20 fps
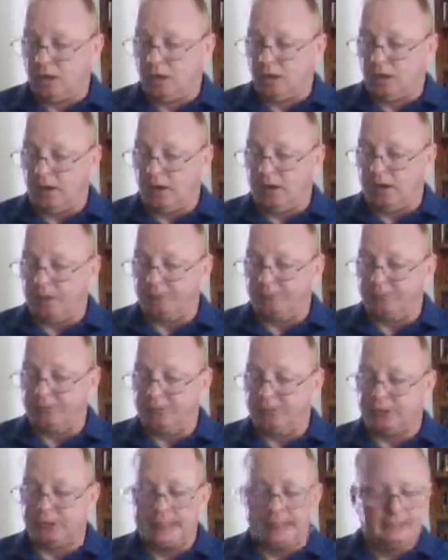All right,
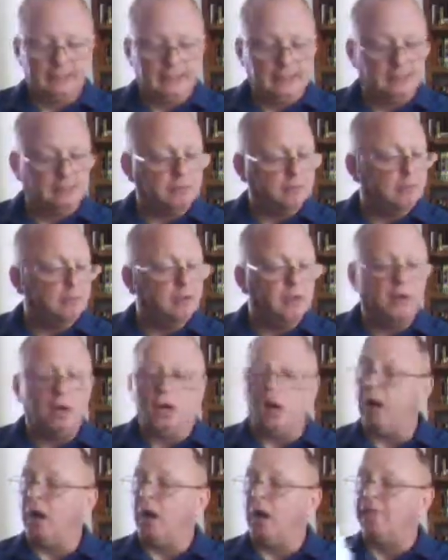so that's it.
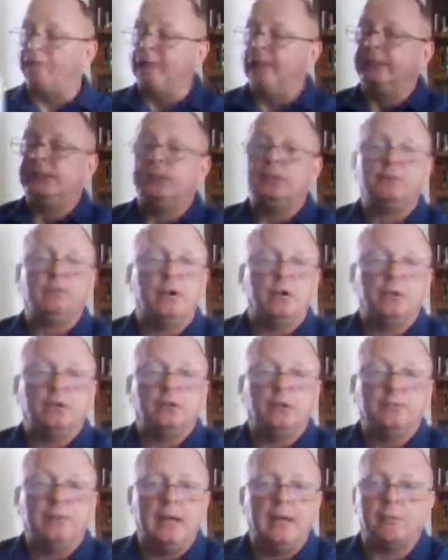That's the
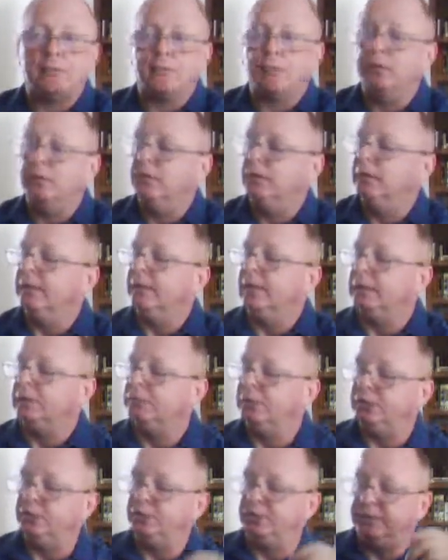poetry paper. That's
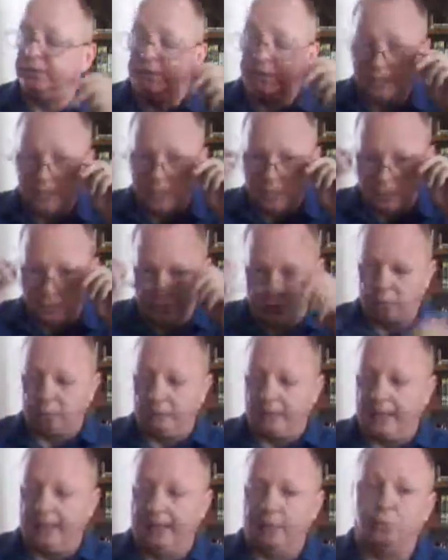what you need to know to
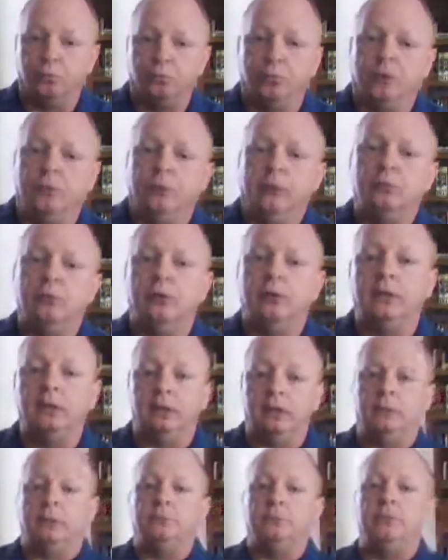write a really, really
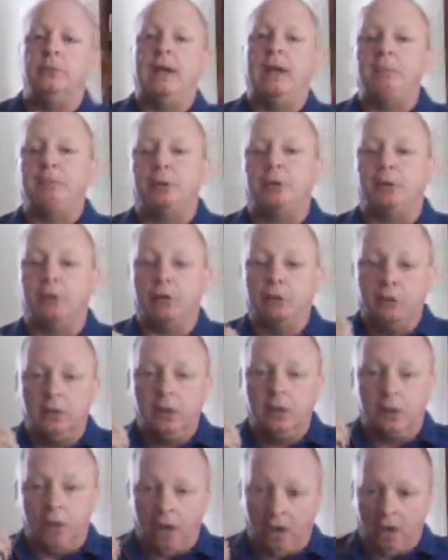good paper
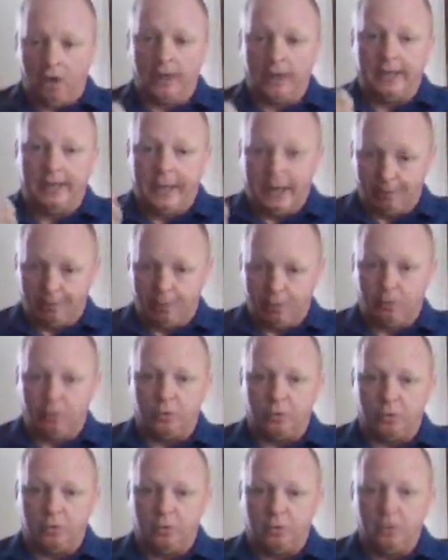on a
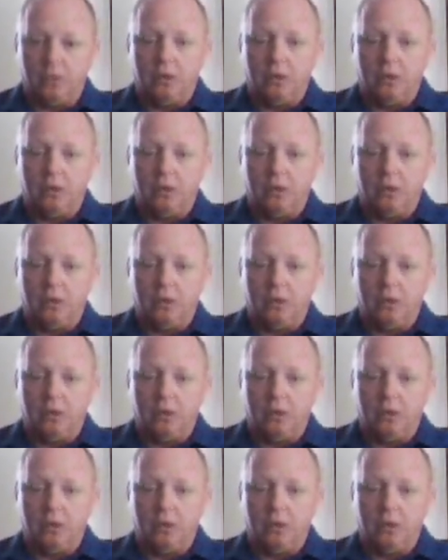poem.